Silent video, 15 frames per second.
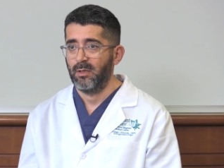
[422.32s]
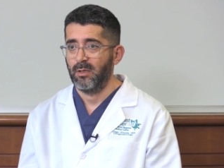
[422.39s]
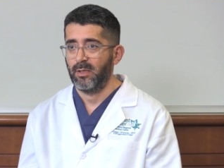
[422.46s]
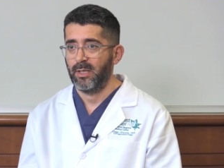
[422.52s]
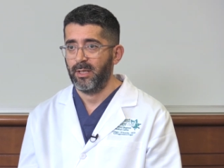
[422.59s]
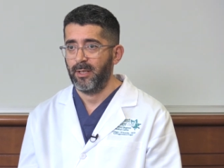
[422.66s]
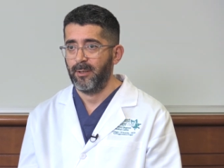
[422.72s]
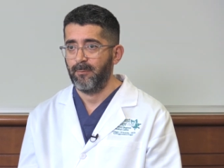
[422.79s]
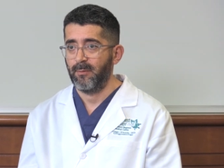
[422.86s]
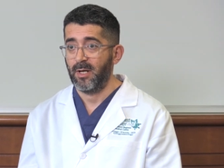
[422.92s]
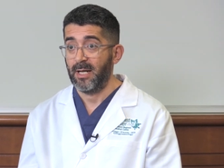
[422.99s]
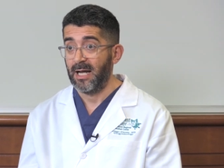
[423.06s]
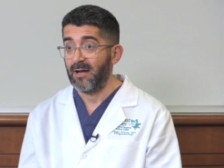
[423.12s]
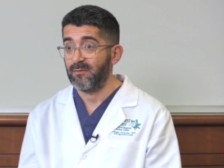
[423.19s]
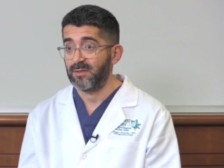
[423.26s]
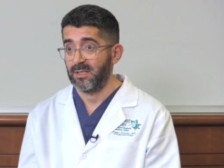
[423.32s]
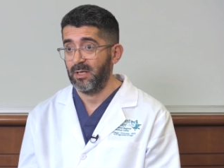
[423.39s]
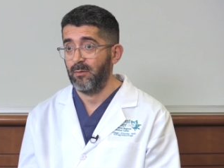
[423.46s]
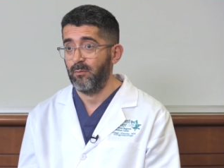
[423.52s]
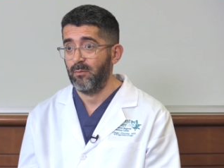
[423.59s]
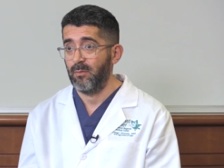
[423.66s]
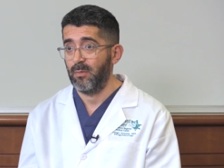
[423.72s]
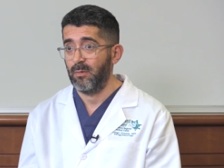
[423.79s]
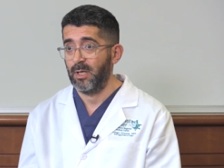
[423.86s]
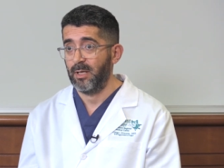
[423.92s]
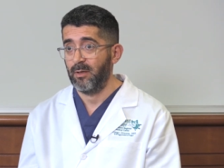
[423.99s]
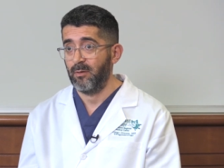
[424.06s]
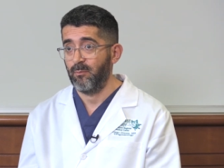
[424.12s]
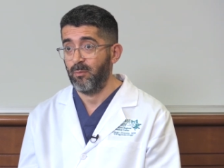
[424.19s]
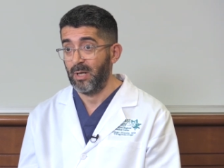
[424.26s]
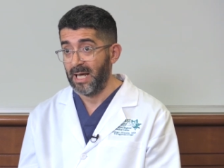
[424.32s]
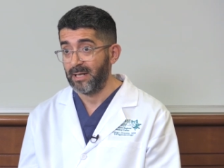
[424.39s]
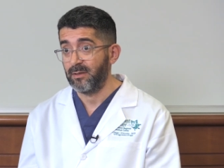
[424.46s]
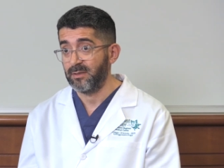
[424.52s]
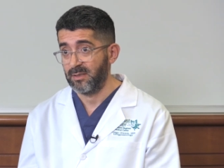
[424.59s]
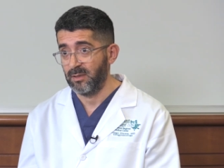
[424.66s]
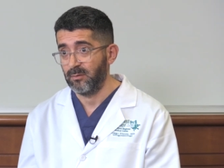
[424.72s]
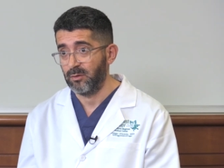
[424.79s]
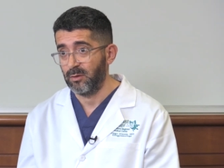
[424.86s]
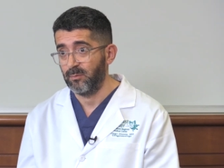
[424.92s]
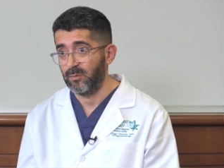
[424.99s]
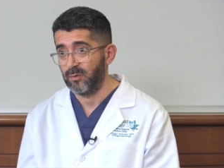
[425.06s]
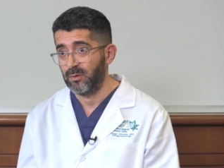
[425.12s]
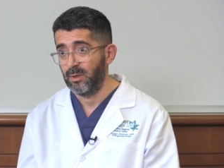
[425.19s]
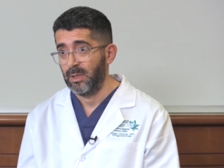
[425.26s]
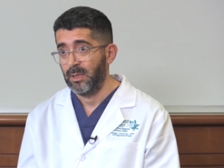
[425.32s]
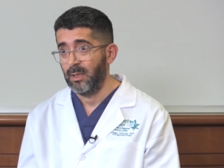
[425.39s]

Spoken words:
have some bladder symptoms.